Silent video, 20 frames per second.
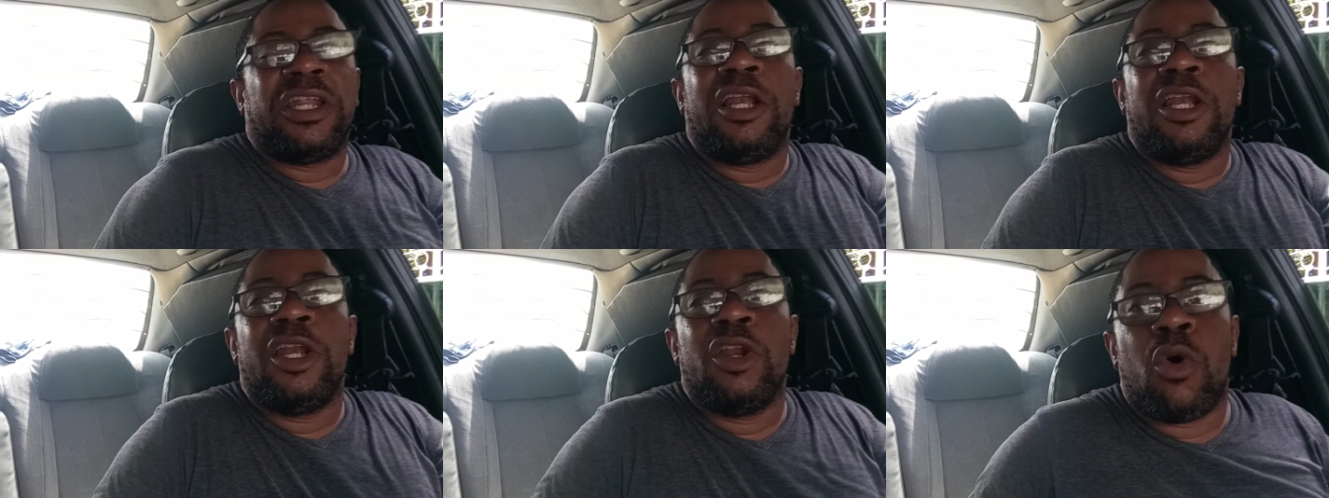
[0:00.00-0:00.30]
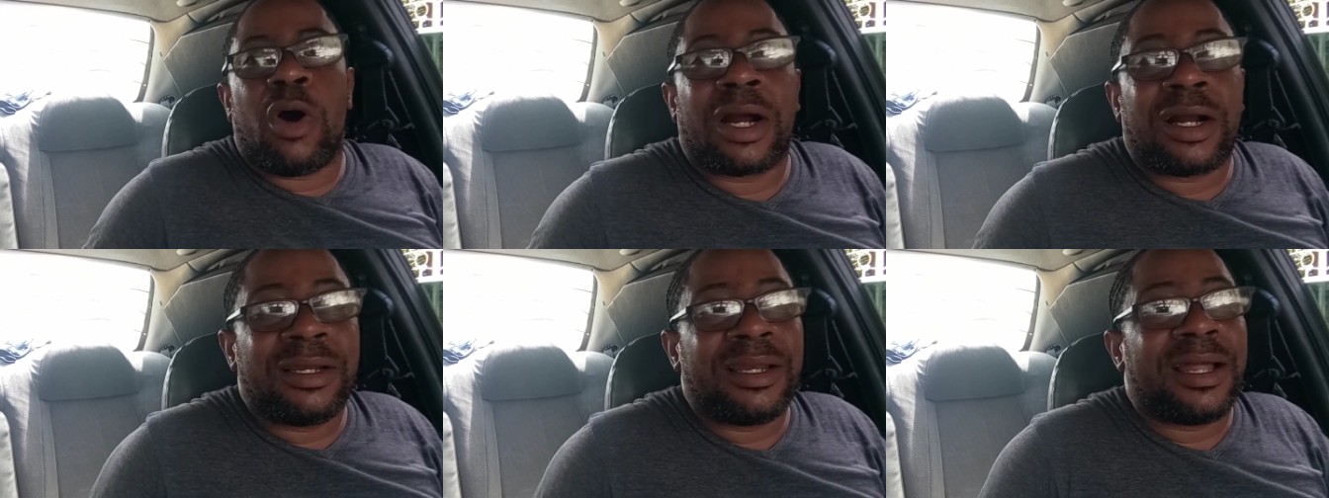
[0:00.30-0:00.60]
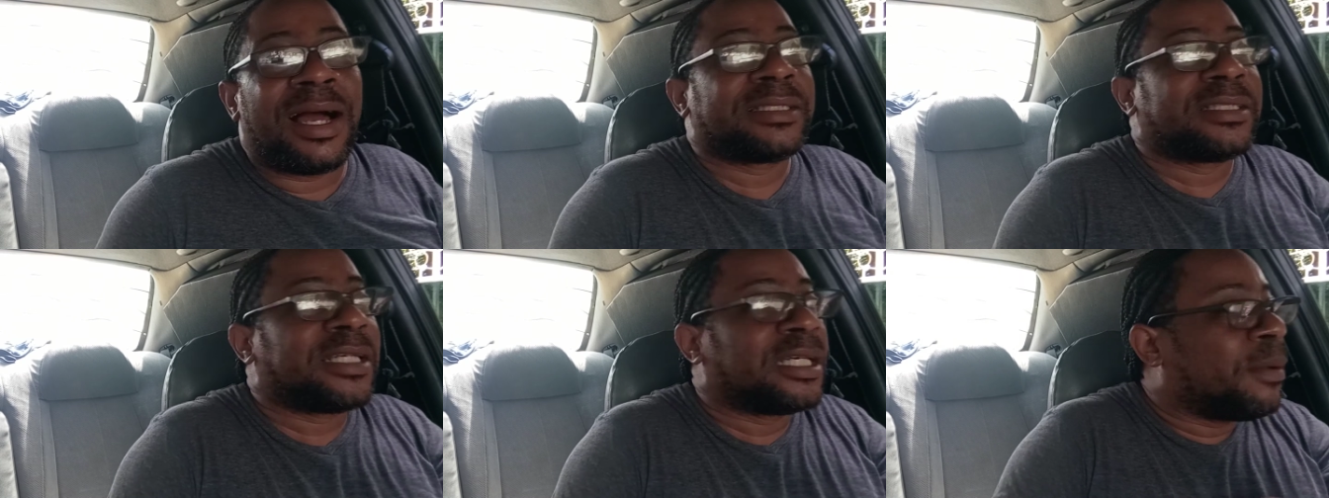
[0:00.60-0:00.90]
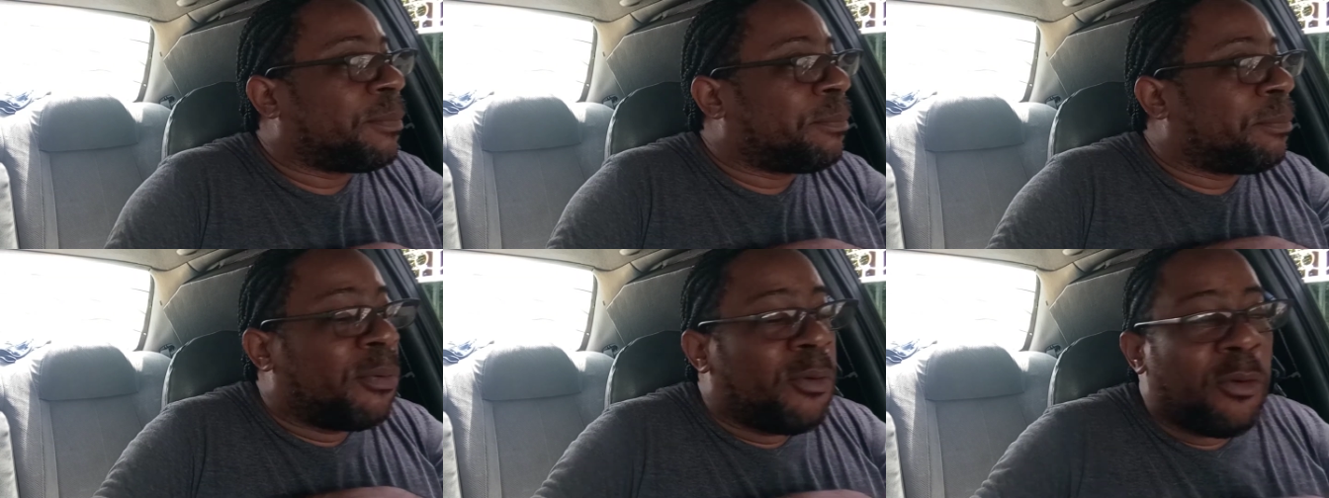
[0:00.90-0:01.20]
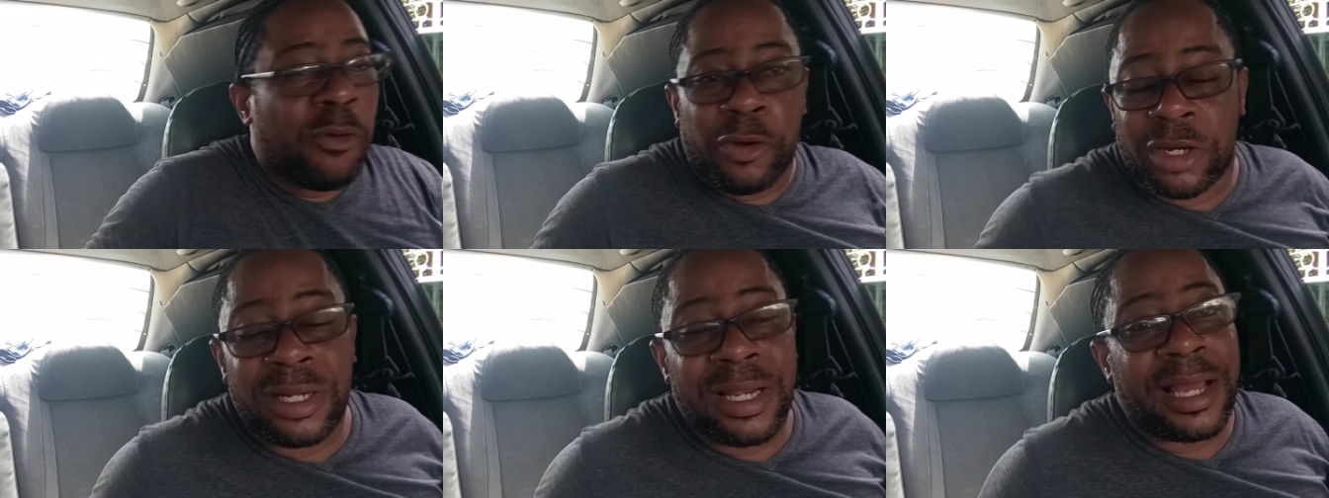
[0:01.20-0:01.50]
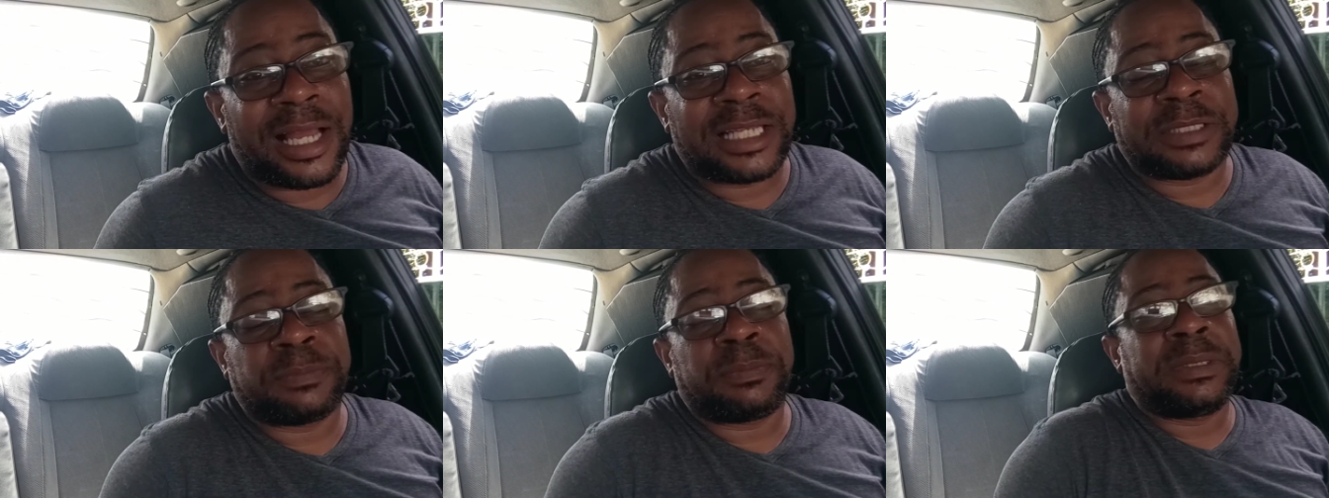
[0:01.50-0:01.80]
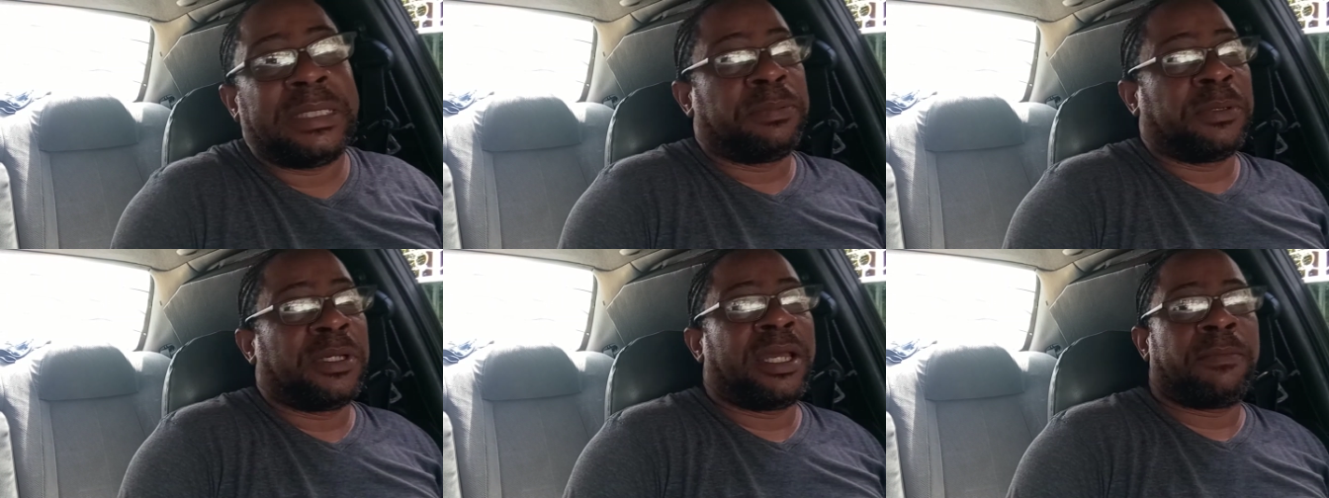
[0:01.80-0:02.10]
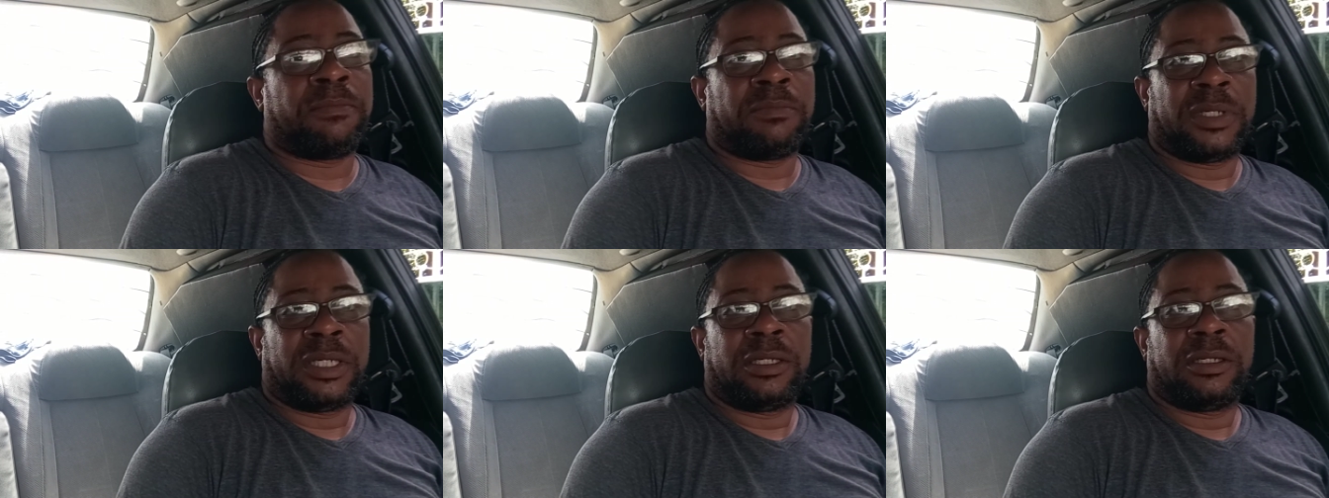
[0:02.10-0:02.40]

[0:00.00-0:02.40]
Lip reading: lower class and the poor class people them.